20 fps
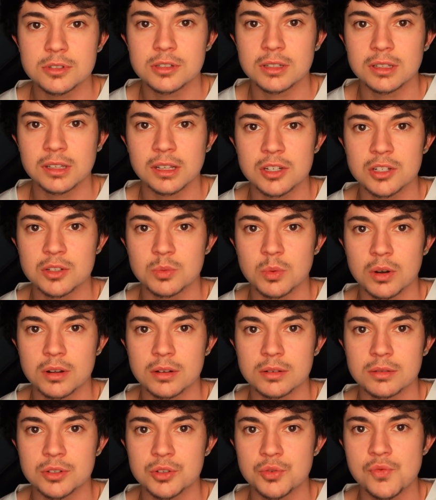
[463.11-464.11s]
Do you think they just want
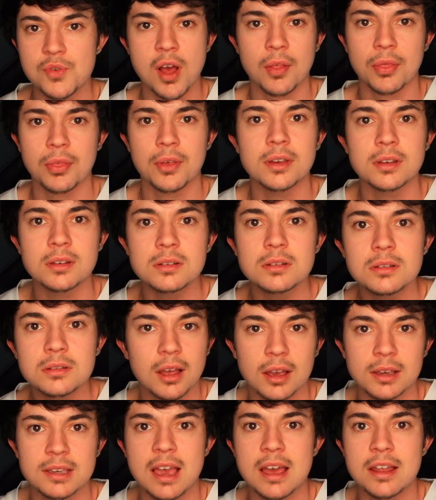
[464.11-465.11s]
to do nothing?
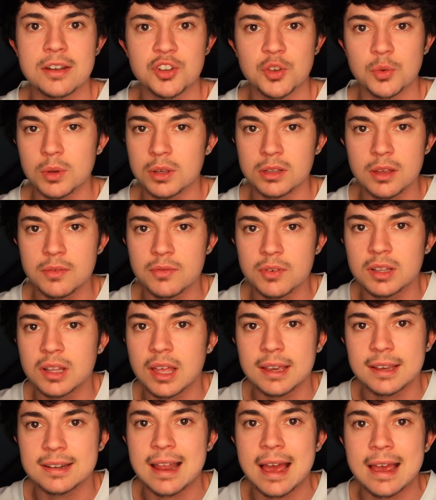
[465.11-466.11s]
Again, do we live in
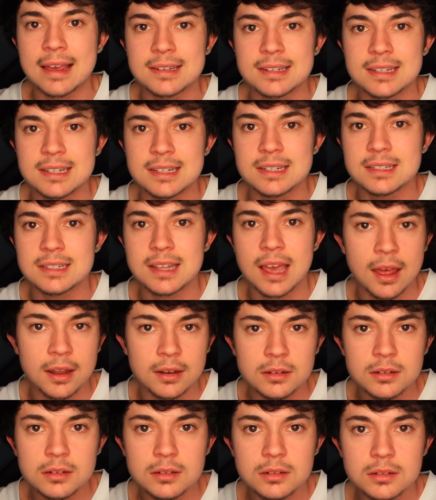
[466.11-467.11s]
like
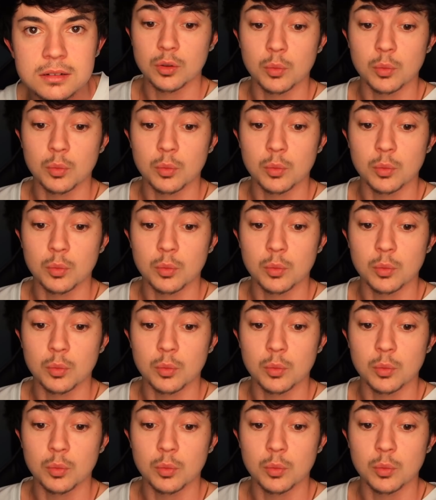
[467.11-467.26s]
1910?